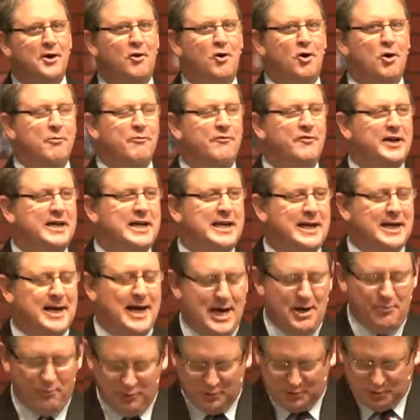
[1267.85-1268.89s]
the way home, Vicki
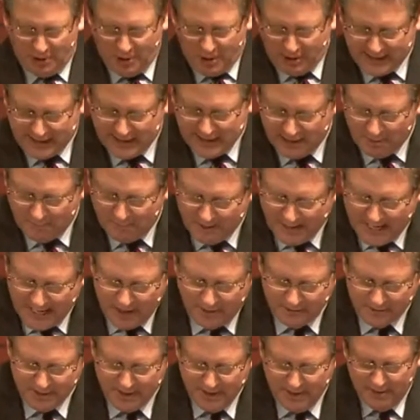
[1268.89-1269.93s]
and I were talking
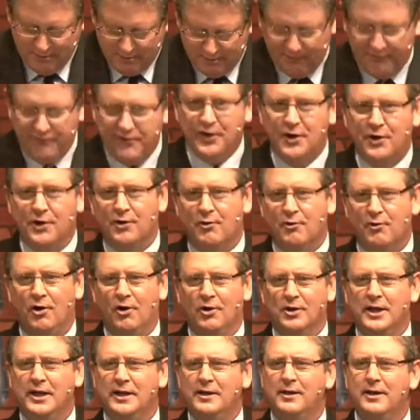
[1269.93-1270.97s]
about the
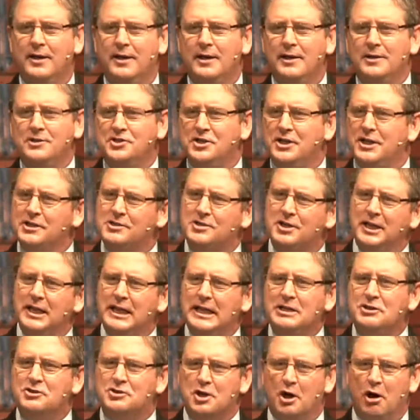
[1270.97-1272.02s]
funeral, and she just
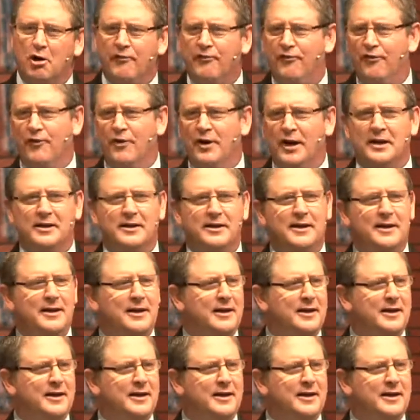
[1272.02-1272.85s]
leans over